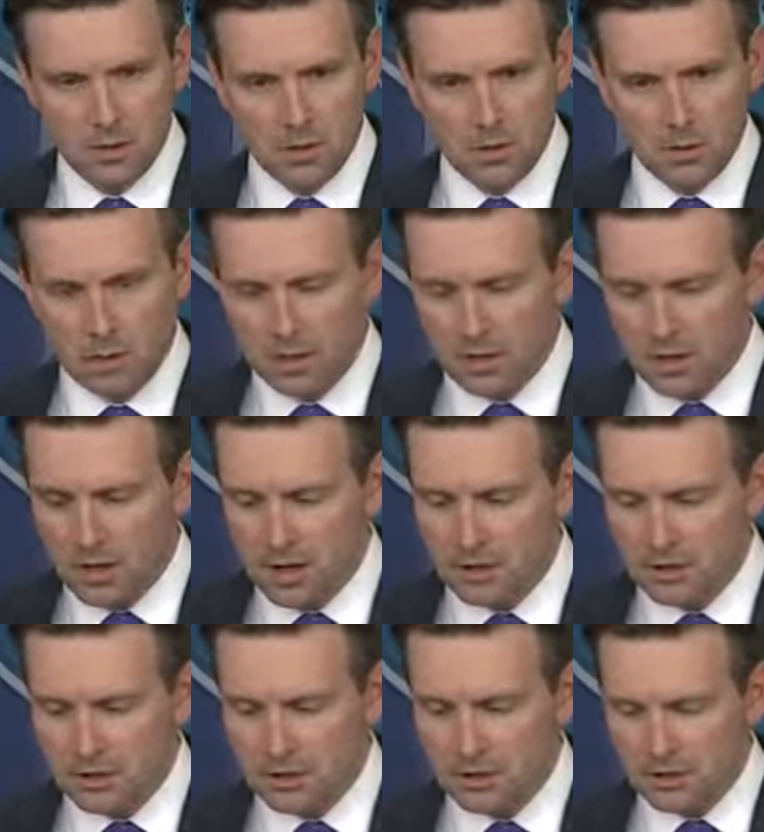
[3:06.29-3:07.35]
Well,
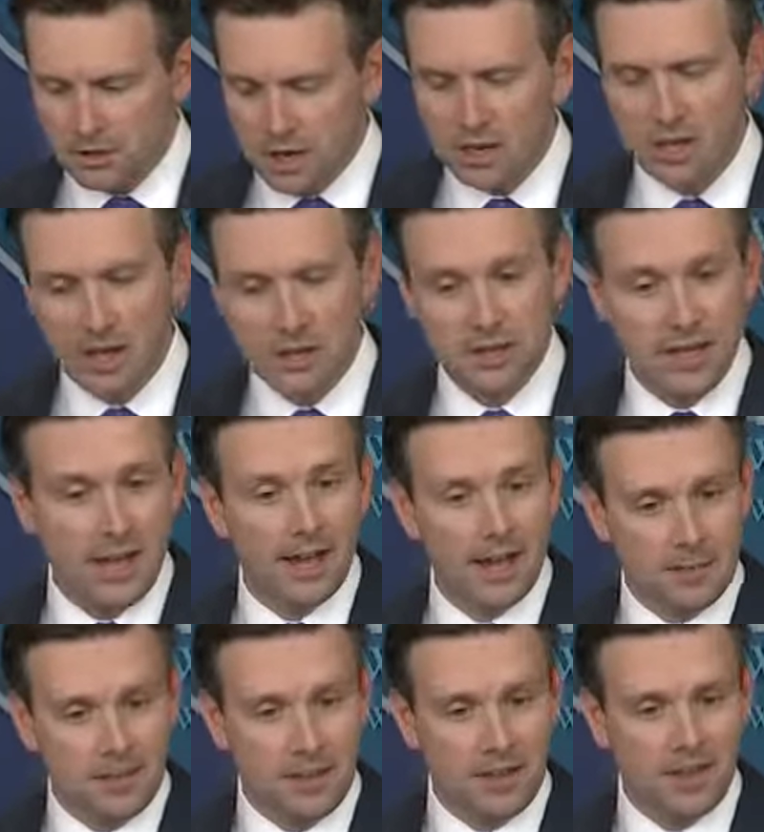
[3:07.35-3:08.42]
John, yeah.
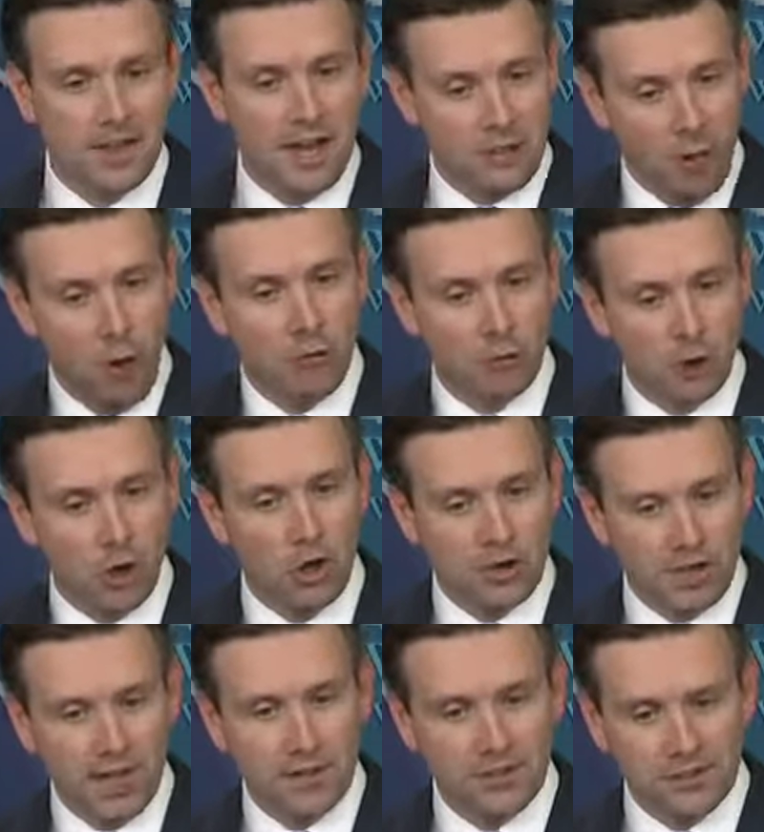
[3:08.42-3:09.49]
I mean, yes. Overall,
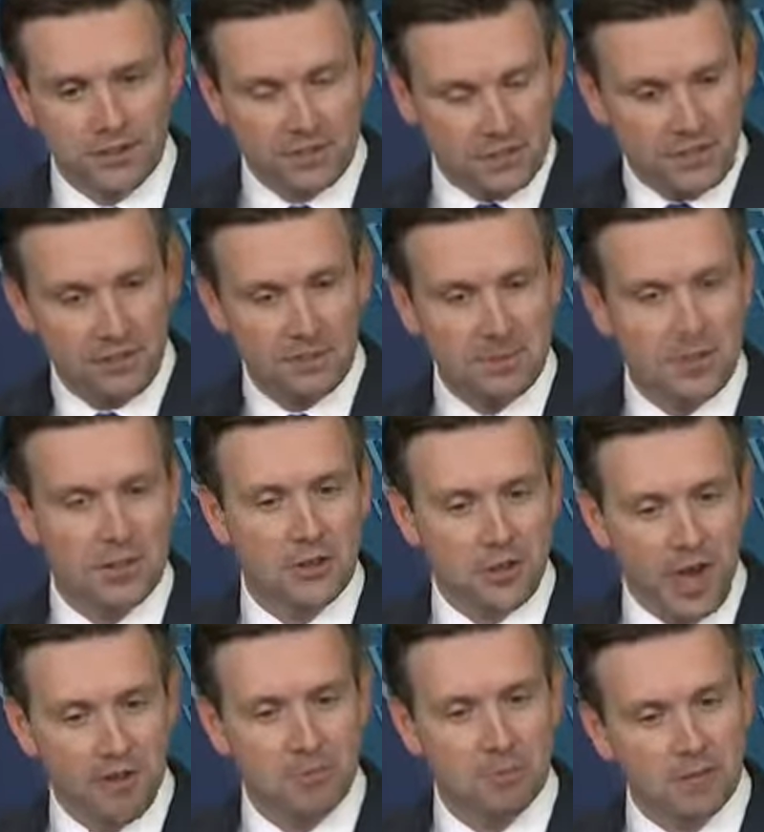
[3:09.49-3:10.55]
yes. That doesn't mean that there
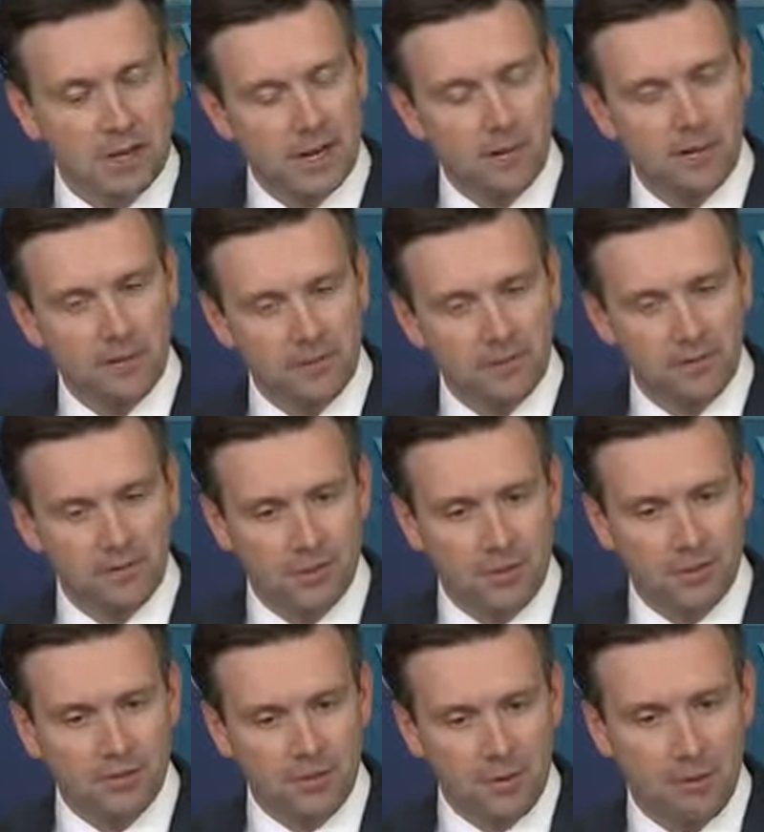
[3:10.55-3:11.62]
haven't been areas
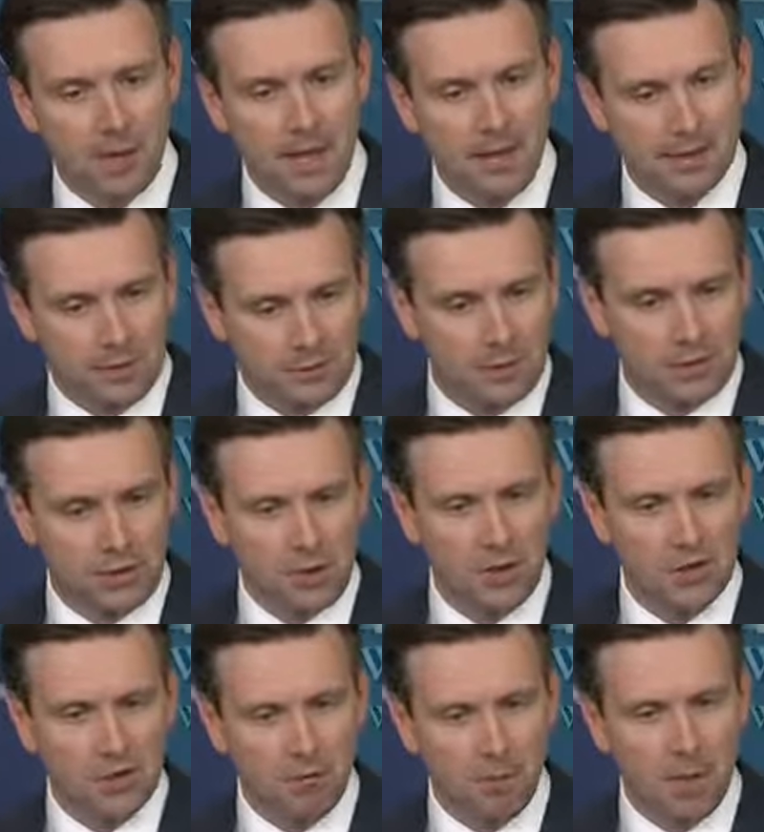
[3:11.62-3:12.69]
of setback, as we saw
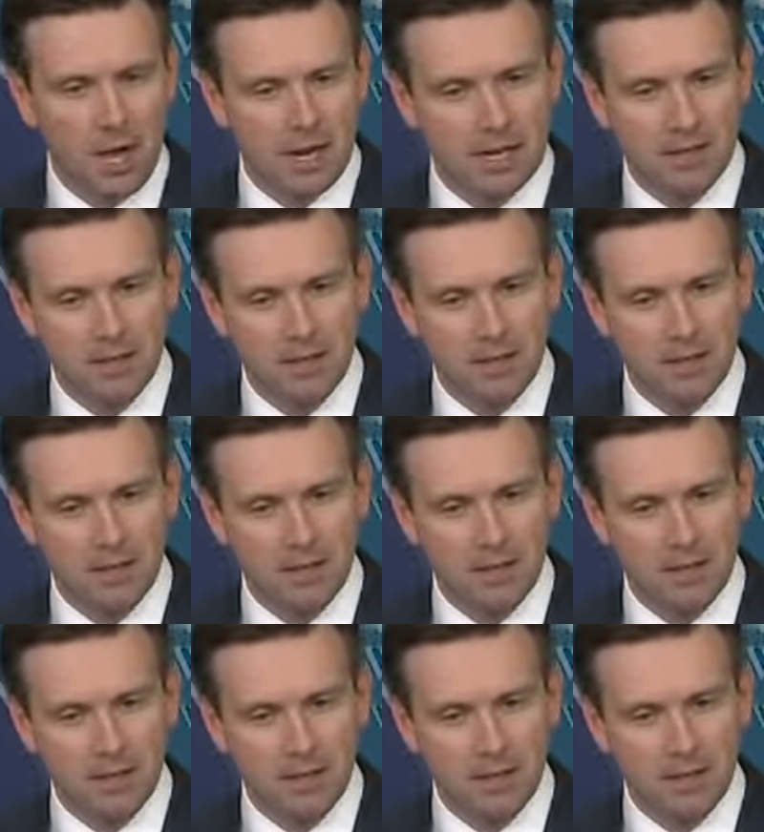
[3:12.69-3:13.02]
in Ramadi.